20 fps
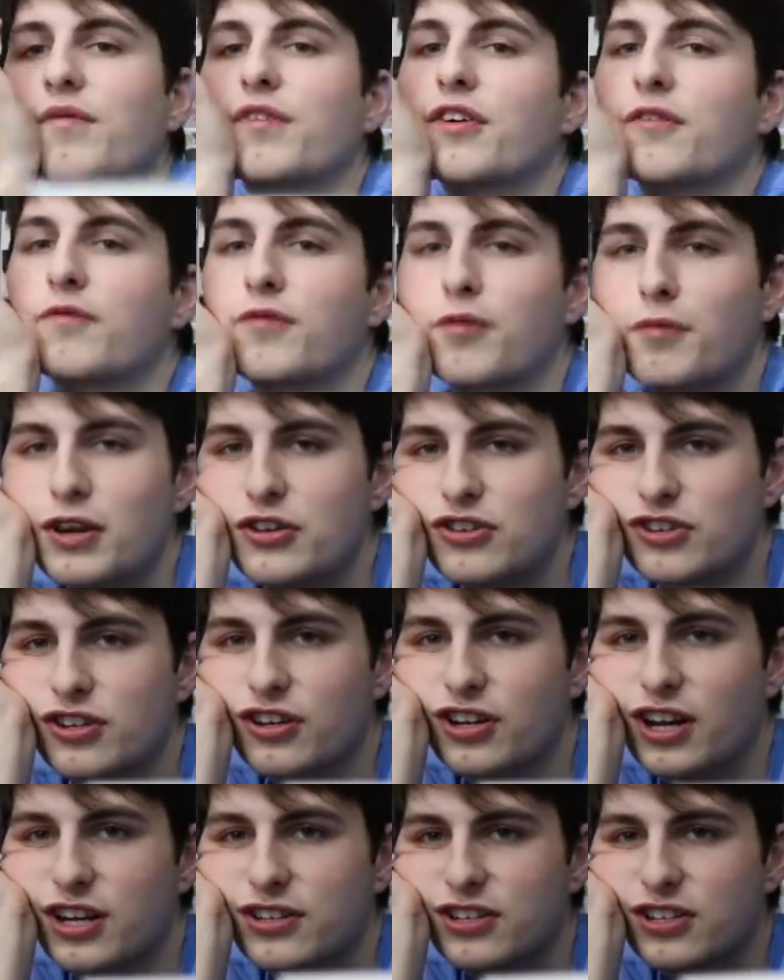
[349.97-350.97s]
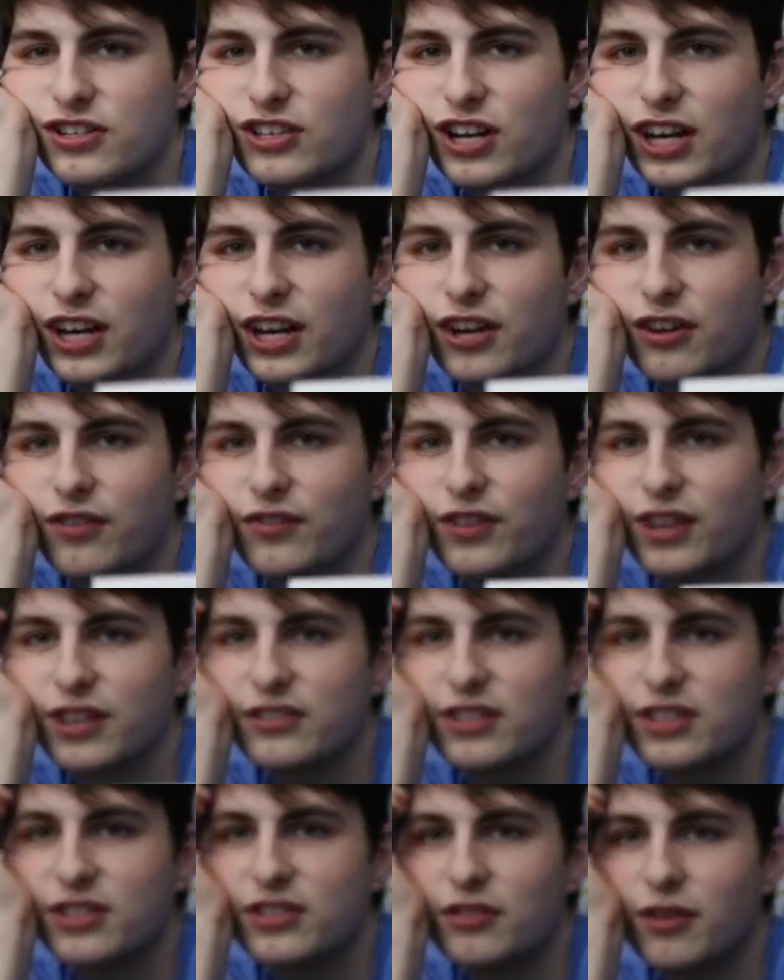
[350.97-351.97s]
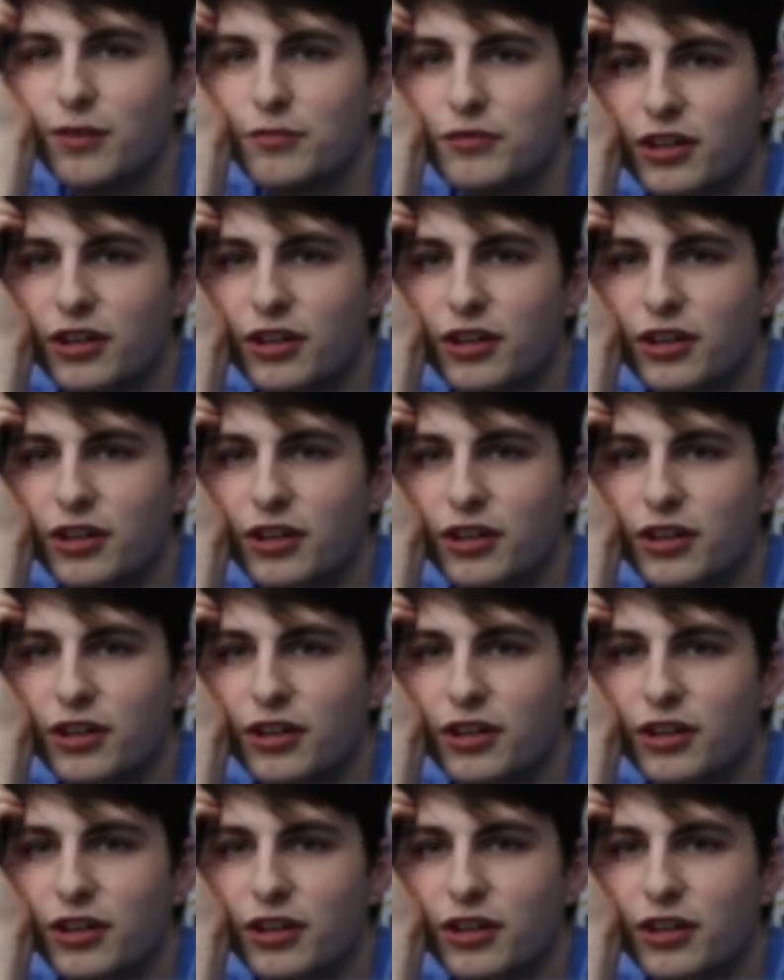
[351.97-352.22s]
of their information there. You guys can check it out if you guys need to. I'm